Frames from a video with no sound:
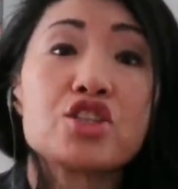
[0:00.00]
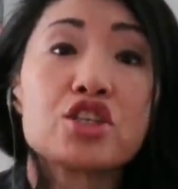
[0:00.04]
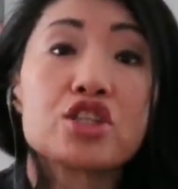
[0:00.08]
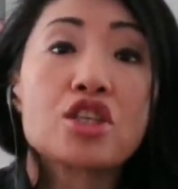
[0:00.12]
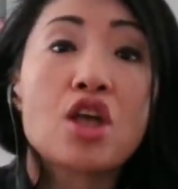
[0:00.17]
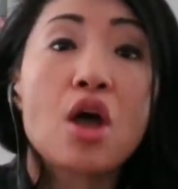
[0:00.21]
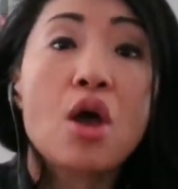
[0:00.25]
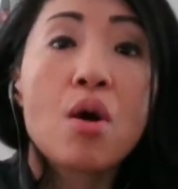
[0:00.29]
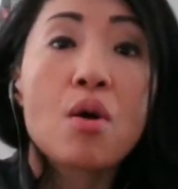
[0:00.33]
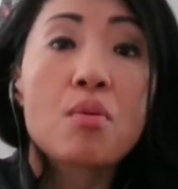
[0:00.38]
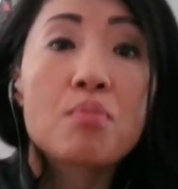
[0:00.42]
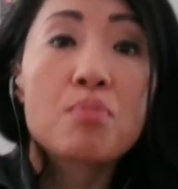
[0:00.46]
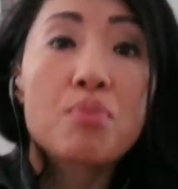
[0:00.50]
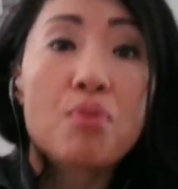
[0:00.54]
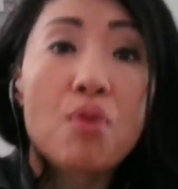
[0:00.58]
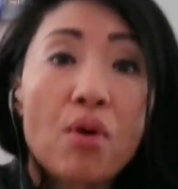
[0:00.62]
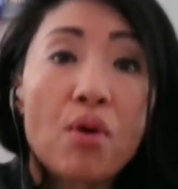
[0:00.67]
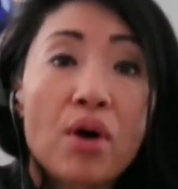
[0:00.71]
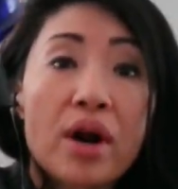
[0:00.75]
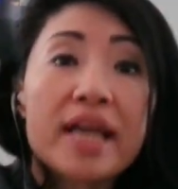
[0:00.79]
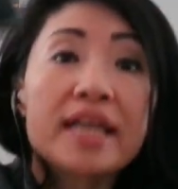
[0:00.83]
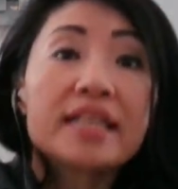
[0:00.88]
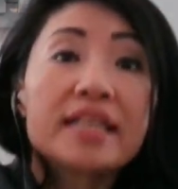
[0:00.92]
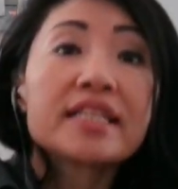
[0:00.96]
just
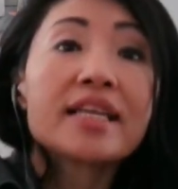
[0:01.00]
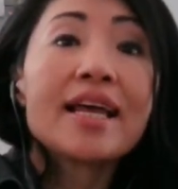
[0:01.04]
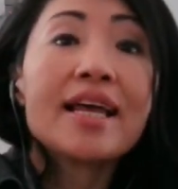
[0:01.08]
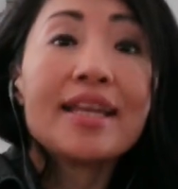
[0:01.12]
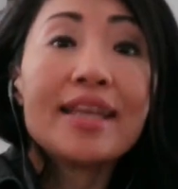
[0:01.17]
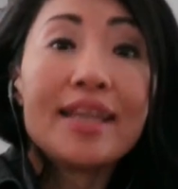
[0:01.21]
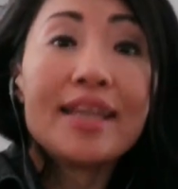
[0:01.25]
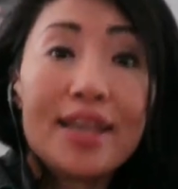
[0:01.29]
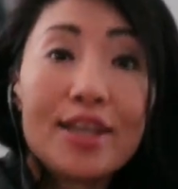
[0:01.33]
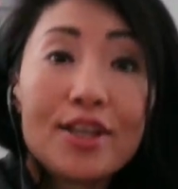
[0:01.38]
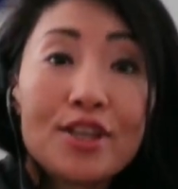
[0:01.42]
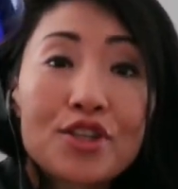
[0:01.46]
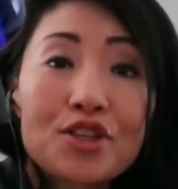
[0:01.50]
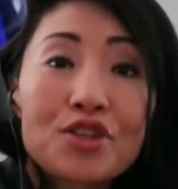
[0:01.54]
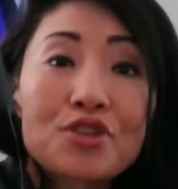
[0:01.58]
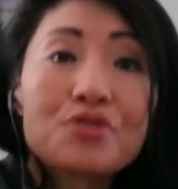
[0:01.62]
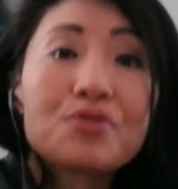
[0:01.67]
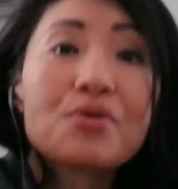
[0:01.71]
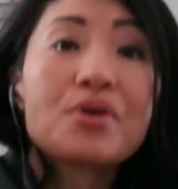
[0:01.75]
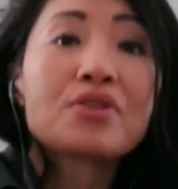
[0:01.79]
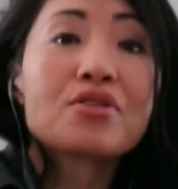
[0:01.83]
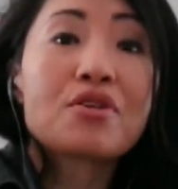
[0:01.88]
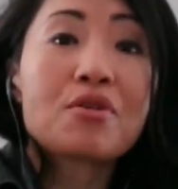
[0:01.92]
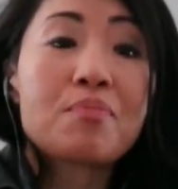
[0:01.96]
pour it
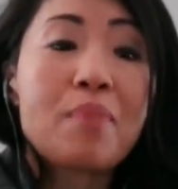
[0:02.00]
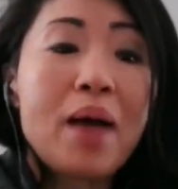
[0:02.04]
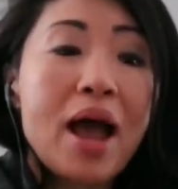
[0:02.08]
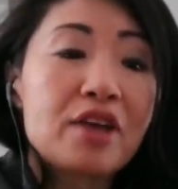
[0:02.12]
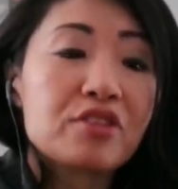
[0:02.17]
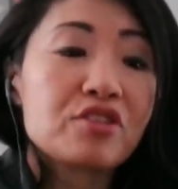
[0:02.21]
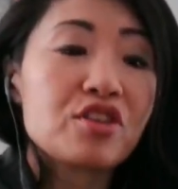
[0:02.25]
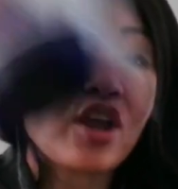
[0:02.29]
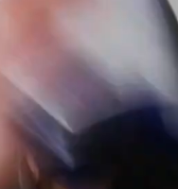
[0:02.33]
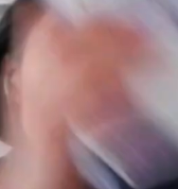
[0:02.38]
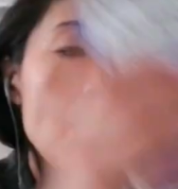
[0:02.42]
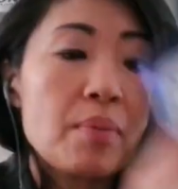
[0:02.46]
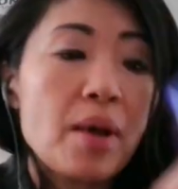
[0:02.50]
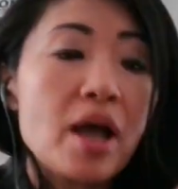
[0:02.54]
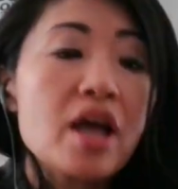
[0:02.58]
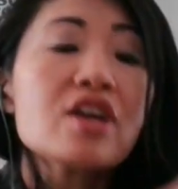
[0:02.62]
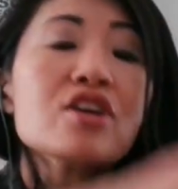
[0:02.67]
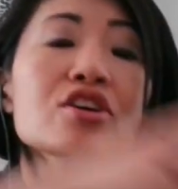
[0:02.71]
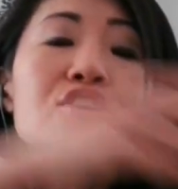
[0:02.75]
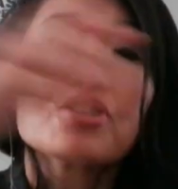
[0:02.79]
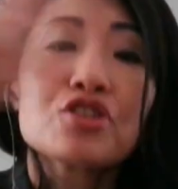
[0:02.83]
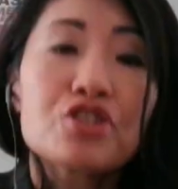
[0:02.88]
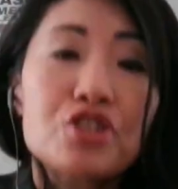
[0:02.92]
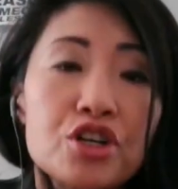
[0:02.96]
into your bathtub.
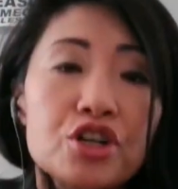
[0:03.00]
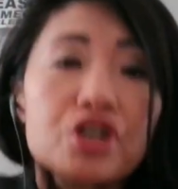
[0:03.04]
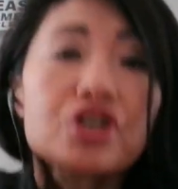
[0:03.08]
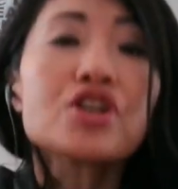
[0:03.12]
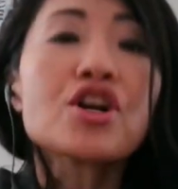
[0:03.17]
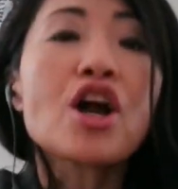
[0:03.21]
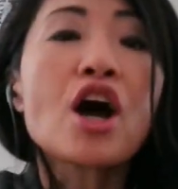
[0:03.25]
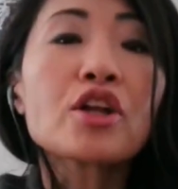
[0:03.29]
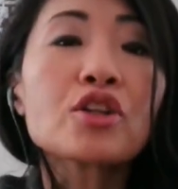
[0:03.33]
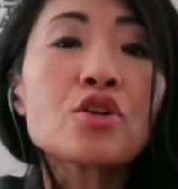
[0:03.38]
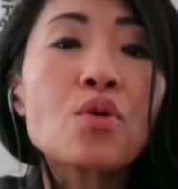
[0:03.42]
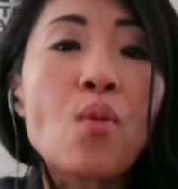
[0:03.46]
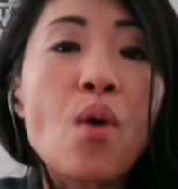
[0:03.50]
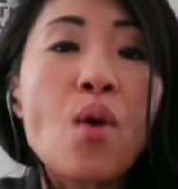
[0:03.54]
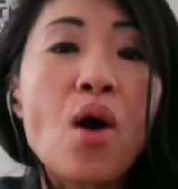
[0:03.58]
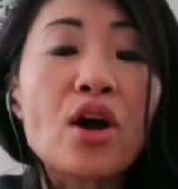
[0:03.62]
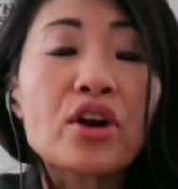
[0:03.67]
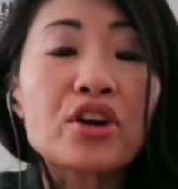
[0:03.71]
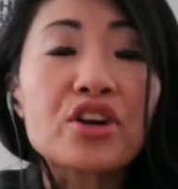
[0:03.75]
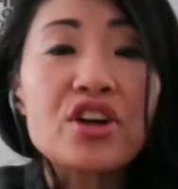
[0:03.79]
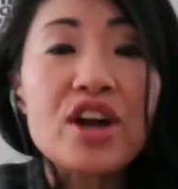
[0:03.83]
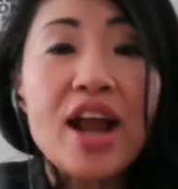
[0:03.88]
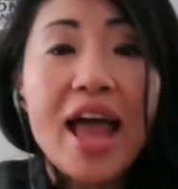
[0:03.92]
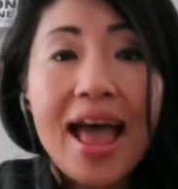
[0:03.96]
Turn on the
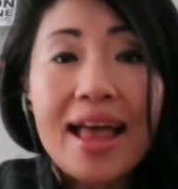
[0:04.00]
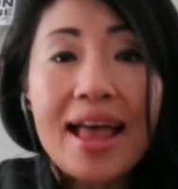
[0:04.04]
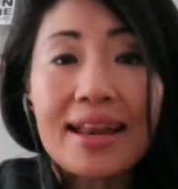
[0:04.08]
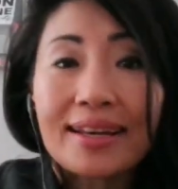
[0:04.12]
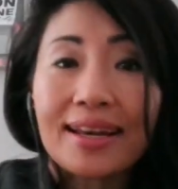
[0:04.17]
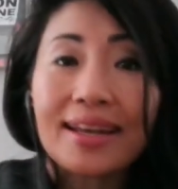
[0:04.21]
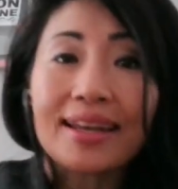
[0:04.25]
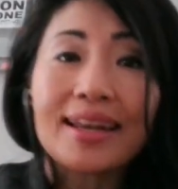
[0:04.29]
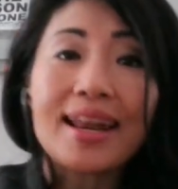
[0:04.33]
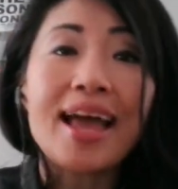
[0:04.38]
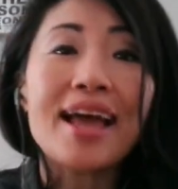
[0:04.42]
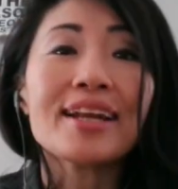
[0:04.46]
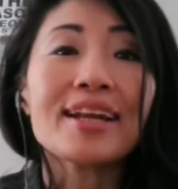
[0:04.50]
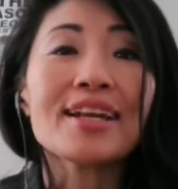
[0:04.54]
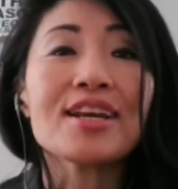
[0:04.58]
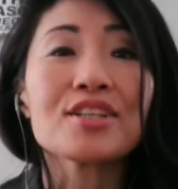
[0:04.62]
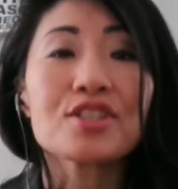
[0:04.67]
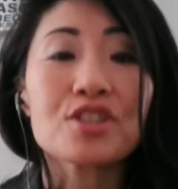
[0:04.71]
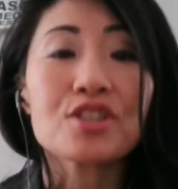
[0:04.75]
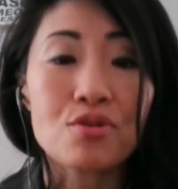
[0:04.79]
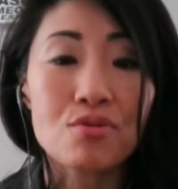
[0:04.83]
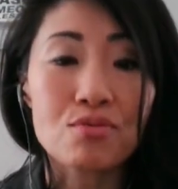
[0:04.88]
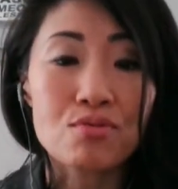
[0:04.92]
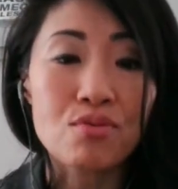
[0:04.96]
water and let
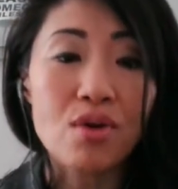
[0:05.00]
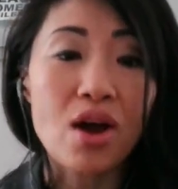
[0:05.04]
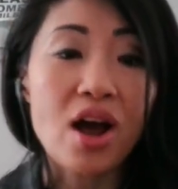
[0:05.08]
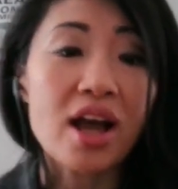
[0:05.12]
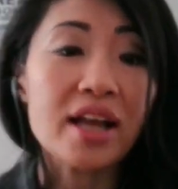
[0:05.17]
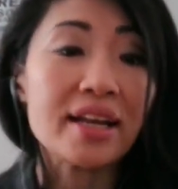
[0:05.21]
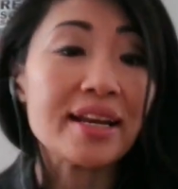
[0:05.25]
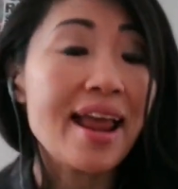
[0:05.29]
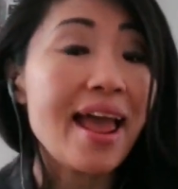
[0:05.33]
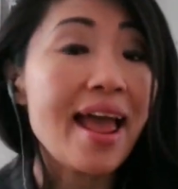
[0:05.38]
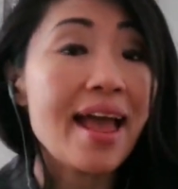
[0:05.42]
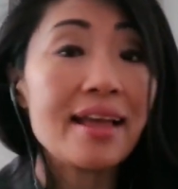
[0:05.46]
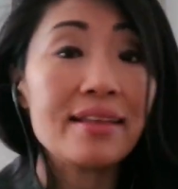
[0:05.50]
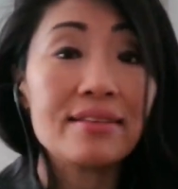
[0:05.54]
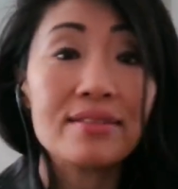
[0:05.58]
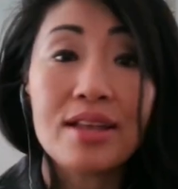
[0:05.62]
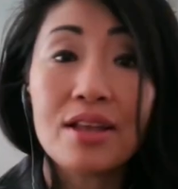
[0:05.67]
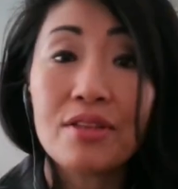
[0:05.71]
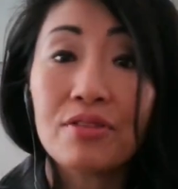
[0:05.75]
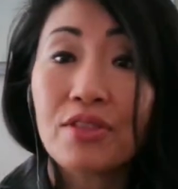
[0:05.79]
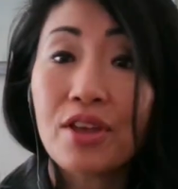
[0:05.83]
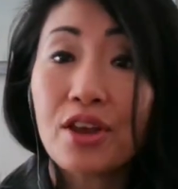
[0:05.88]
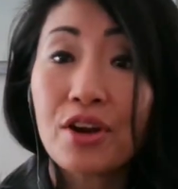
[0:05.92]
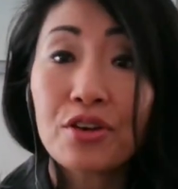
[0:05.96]
it run. And
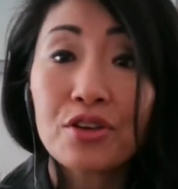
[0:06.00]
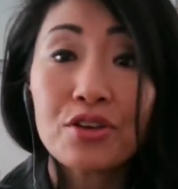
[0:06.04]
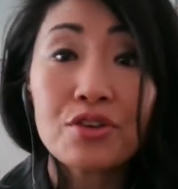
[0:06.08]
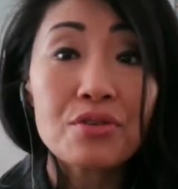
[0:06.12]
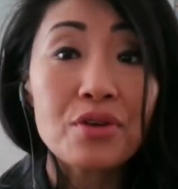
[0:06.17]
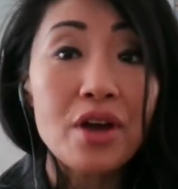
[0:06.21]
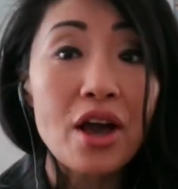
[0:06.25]
there you